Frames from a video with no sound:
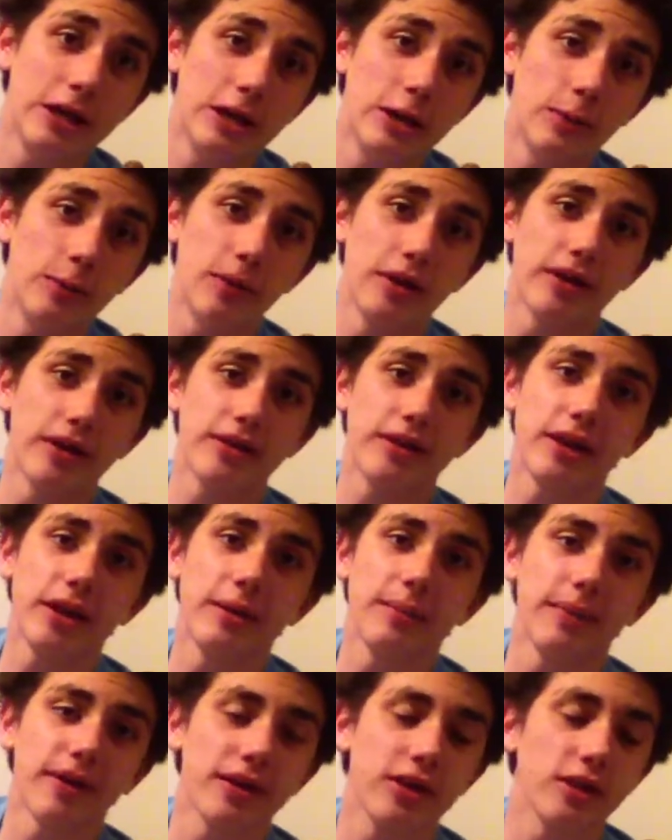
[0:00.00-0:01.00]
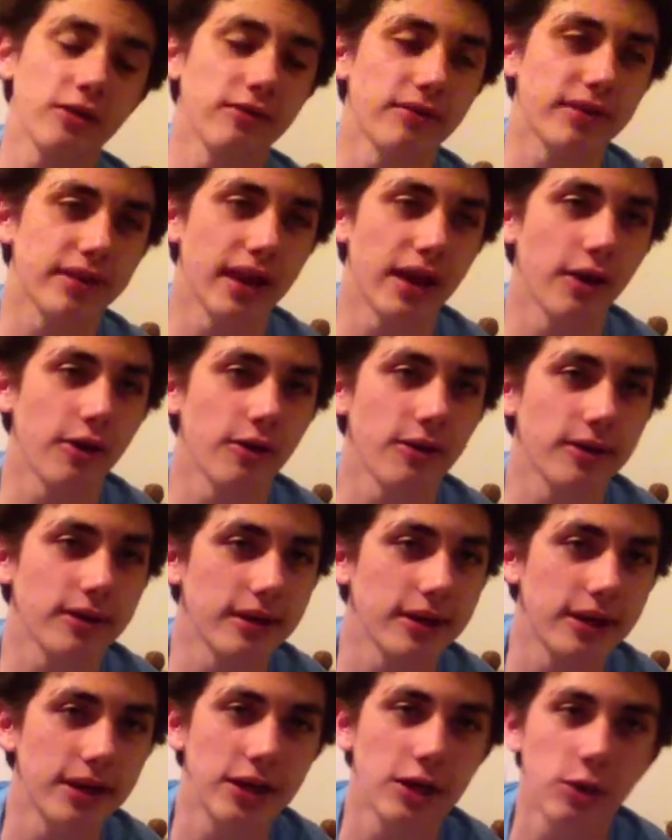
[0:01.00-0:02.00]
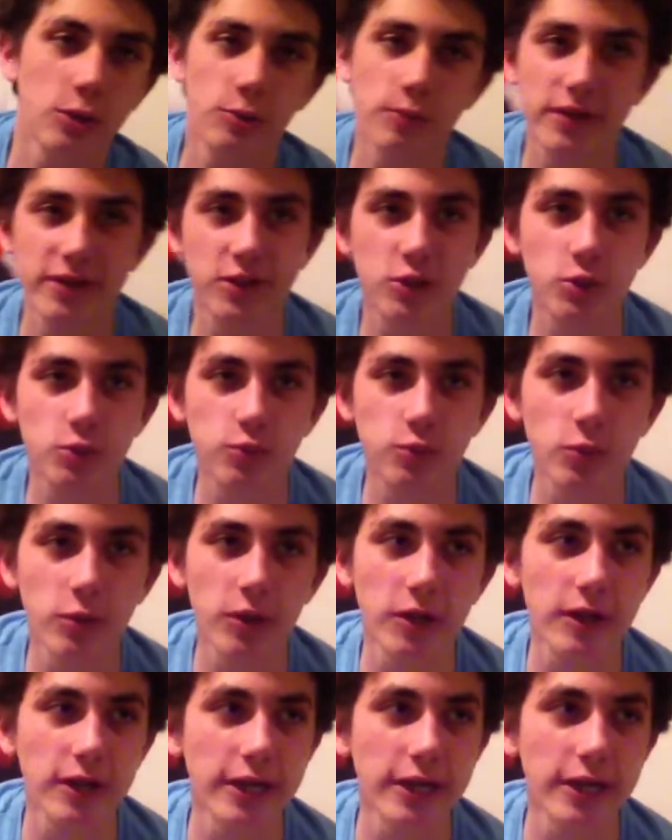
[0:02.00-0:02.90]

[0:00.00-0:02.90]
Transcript: was uh, my service hours, which were